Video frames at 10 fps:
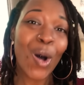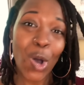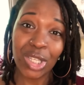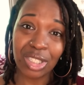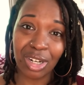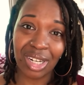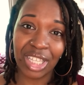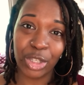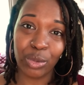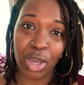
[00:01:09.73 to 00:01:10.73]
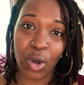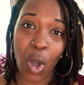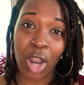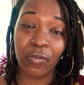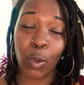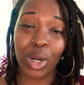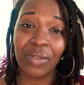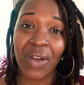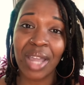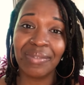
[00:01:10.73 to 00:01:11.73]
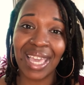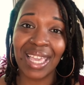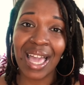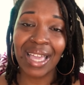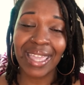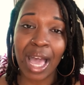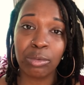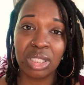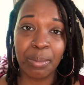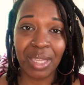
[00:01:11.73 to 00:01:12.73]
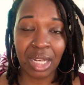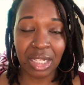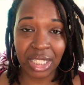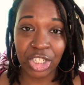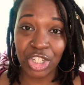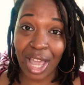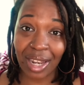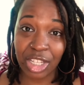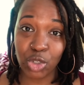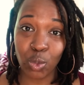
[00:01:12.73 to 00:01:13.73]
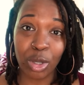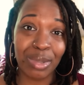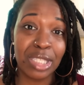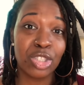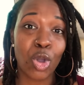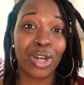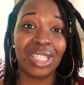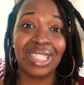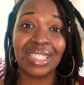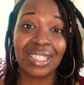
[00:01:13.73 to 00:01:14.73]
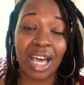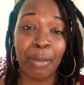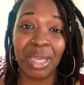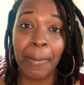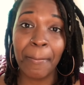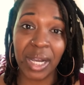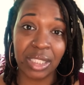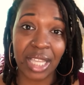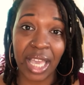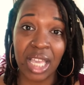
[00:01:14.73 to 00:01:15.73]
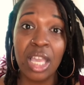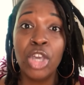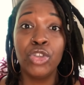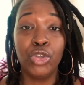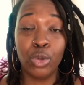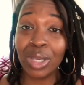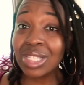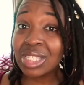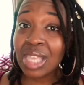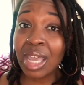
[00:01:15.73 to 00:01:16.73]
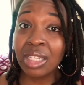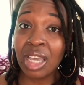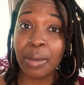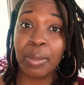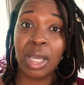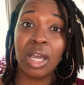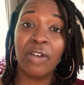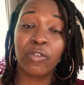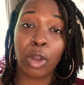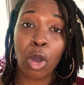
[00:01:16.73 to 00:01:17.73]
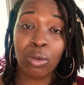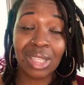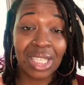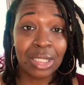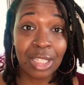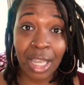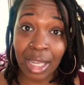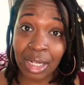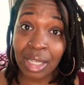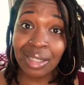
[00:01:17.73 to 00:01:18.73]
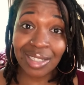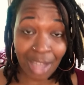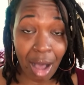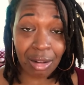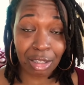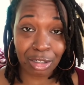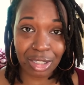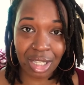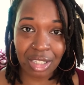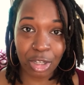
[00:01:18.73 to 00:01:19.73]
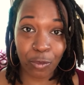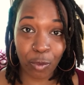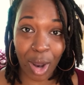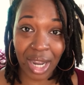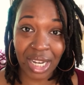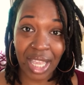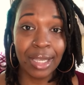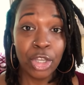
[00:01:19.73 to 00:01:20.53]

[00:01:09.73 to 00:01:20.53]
Also, to let you know, our 45-day accountability challenge will be starting this coming Monday. You can sign up for only $10 until Friday.